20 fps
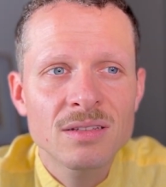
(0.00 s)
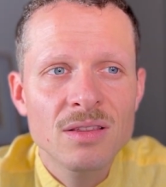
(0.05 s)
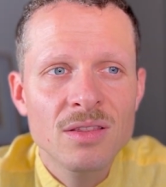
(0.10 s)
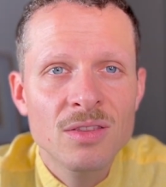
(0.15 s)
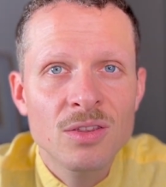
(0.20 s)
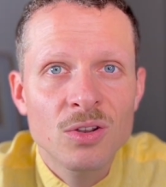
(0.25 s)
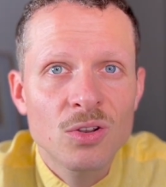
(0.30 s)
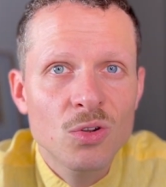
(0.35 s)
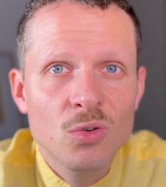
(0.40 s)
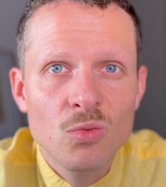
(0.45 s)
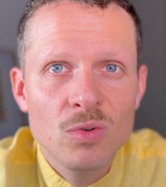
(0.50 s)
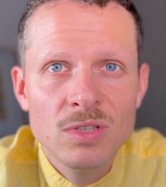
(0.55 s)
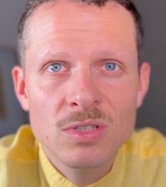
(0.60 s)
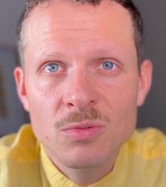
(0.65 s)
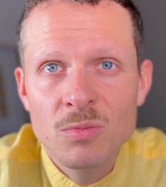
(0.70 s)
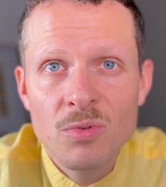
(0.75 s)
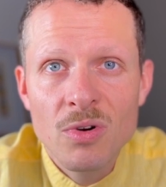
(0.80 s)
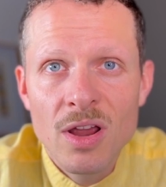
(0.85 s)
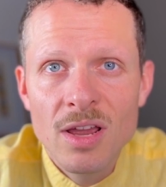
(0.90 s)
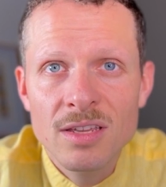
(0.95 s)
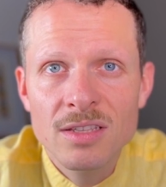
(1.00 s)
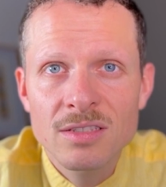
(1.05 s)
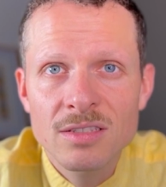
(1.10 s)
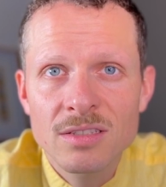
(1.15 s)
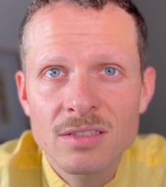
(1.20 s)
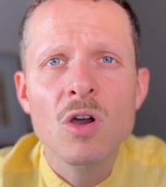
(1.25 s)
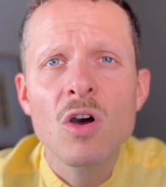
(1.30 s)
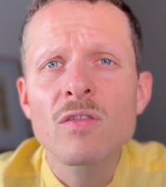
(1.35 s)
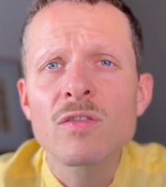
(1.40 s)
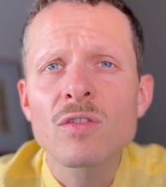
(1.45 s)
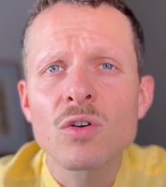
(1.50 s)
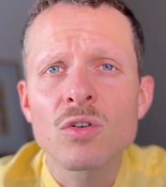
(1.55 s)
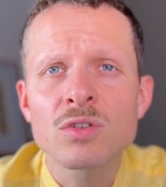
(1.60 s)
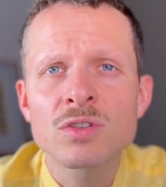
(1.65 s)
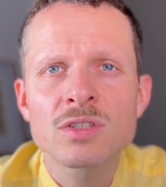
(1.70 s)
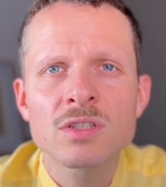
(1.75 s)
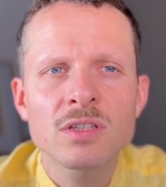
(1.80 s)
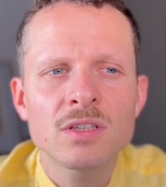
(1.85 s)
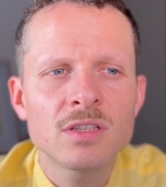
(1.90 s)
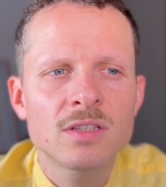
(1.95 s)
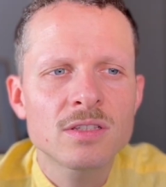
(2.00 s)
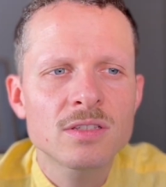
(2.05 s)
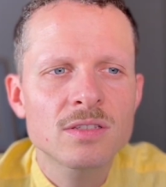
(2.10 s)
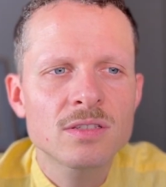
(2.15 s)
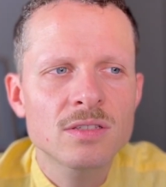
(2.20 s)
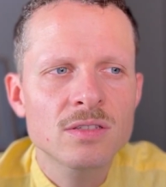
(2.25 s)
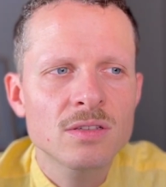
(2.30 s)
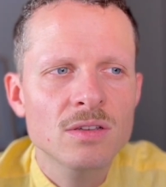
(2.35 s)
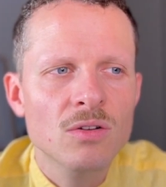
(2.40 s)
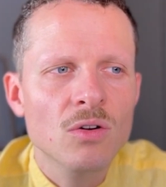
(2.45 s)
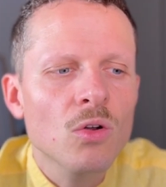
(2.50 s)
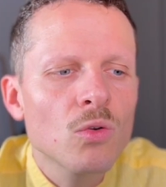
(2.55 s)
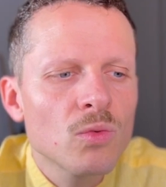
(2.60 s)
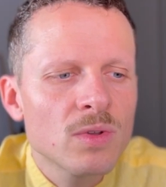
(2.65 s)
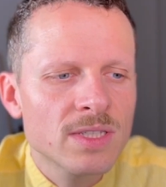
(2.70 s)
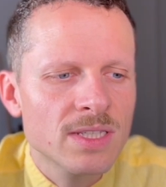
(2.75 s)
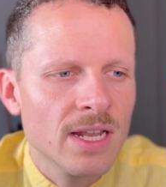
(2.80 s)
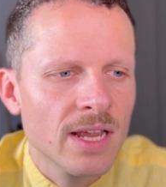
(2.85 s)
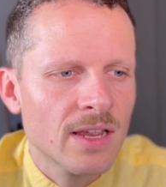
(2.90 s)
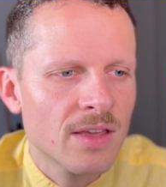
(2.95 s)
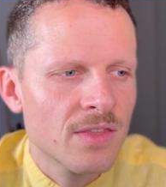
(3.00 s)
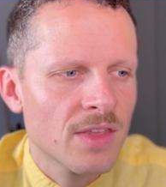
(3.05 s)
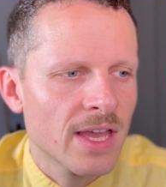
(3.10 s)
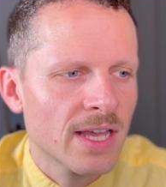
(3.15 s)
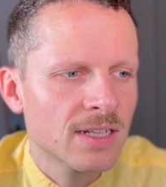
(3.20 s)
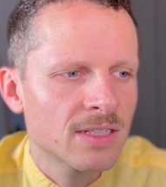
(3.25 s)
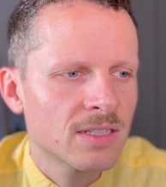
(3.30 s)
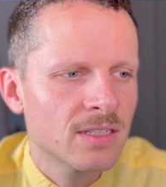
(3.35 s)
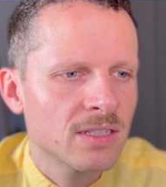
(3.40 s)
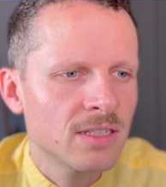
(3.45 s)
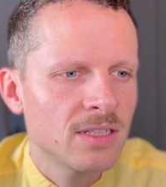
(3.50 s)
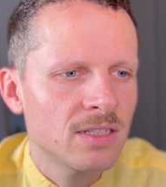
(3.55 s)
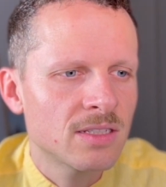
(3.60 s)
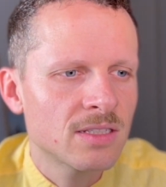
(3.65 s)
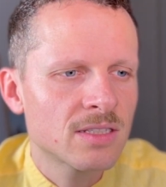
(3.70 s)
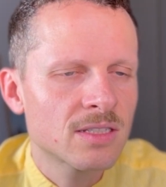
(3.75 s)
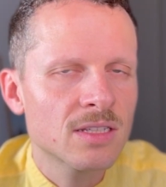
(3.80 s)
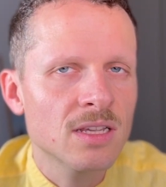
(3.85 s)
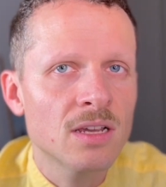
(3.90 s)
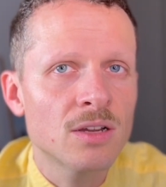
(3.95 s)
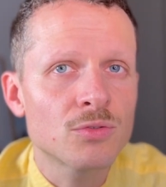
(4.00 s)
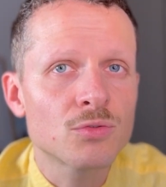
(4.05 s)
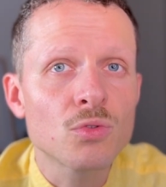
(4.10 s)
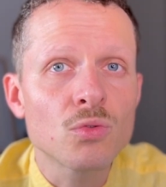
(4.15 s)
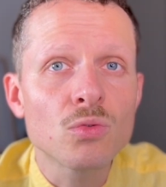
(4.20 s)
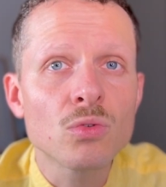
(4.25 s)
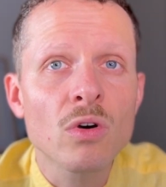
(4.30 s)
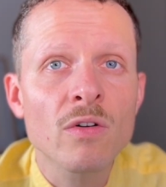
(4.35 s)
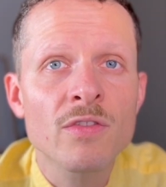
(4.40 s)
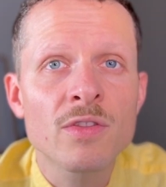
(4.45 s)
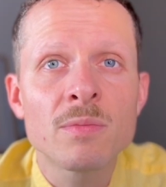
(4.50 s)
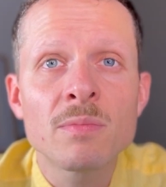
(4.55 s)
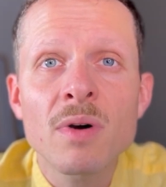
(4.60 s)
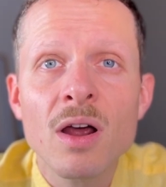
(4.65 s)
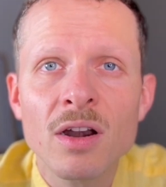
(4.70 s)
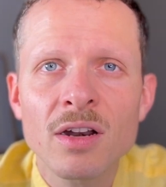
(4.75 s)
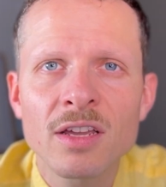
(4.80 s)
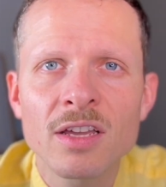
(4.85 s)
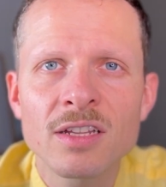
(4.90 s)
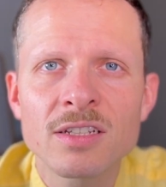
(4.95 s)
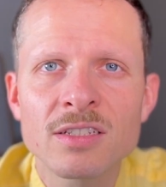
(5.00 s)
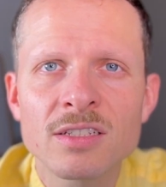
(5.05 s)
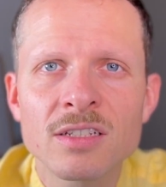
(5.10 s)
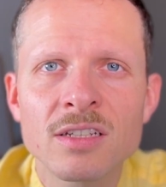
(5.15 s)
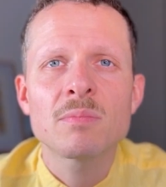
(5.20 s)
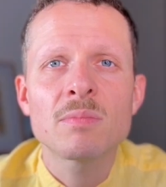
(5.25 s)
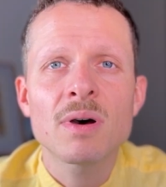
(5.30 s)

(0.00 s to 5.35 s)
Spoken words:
the lowest price. Of course, it's always like that. It's a rule of the market.